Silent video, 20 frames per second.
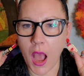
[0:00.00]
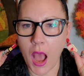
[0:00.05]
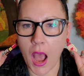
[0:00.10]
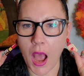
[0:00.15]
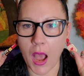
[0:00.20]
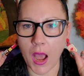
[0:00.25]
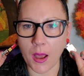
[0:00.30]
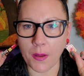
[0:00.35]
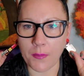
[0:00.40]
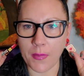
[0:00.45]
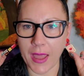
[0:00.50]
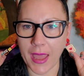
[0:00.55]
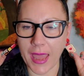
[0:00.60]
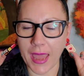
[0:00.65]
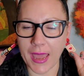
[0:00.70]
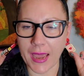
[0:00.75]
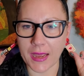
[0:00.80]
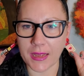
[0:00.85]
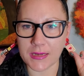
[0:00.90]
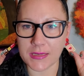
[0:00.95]
Um,
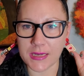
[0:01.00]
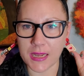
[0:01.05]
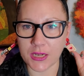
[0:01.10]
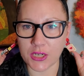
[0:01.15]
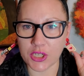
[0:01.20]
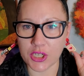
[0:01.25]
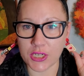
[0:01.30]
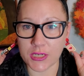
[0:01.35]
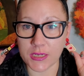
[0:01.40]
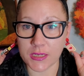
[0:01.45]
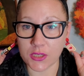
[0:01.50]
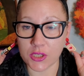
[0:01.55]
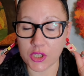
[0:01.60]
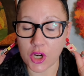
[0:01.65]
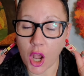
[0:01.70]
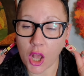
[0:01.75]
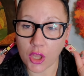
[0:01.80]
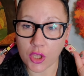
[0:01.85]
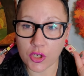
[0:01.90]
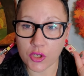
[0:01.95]
and she does
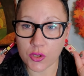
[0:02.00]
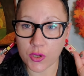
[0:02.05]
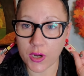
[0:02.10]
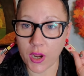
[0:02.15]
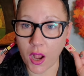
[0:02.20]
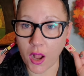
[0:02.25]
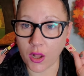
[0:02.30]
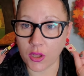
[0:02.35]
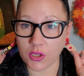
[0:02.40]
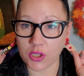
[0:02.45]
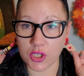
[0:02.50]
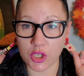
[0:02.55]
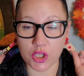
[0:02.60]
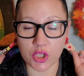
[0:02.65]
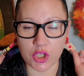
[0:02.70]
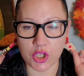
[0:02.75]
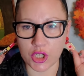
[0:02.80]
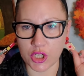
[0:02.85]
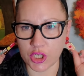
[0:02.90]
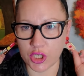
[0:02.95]
Dollar Tree hauls.
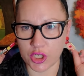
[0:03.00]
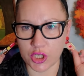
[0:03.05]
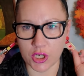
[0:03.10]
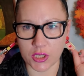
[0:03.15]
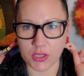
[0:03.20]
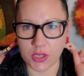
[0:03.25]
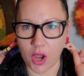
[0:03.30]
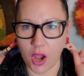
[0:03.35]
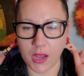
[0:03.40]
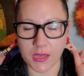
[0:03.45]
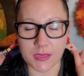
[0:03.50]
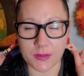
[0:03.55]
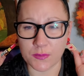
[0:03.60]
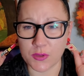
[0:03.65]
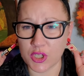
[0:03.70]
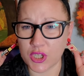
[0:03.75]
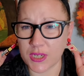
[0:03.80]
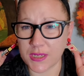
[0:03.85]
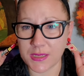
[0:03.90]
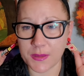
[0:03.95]
She's just awesome.
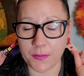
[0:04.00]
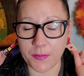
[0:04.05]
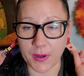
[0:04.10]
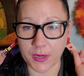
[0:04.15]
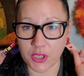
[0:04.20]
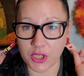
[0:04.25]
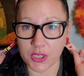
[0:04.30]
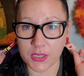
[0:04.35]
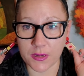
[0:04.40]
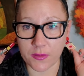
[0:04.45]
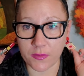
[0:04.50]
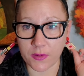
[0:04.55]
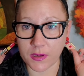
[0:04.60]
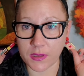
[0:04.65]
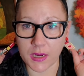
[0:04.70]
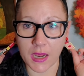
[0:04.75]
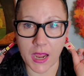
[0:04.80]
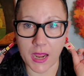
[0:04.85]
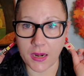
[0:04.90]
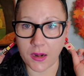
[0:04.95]
She does a bunch of
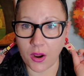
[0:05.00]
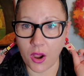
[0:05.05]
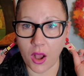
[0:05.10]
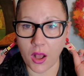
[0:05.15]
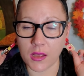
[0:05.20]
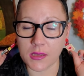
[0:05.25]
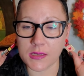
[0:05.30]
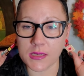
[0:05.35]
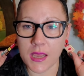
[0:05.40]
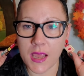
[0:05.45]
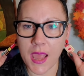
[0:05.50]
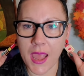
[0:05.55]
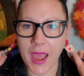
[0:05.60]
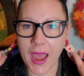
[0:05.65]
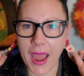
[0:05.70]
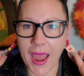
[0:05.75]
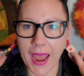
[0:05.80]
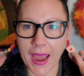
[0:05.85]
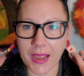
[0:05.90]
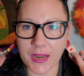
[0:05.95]
different kind of hauls
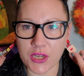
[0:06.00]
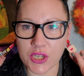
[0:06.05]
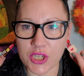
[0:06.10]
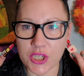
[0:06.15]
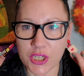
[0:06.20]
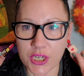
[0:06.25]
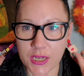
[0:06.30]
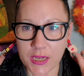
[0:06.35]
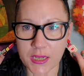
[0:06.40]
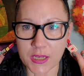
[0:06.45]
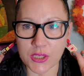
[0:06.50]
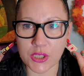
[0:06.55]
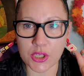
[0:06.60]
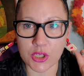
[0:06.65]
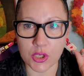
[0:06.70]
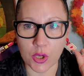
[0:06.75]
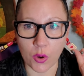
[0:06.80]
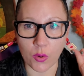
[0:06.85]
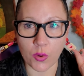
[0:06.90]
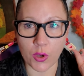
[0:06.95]
and she is
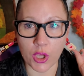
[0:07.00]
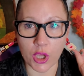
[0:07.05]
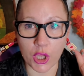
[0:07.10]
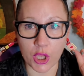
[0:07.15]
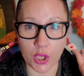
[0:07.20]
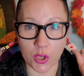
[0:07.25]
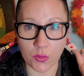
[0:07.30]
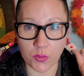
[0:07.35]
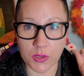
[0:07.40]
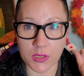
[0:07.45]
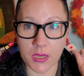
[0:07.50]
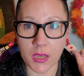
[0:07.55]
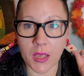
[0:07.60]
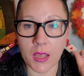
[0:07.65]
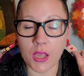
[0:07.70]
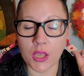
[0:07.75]
so cute.